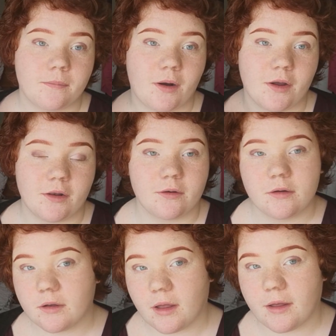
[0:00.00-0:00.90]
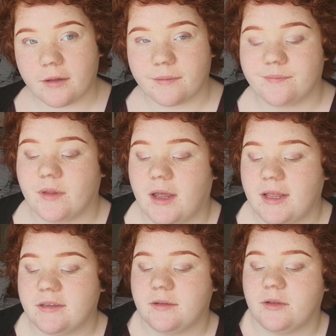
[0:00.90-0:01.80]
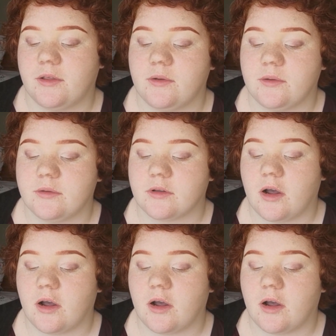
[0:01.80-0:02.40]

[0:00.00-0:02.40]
my eye look. I need to use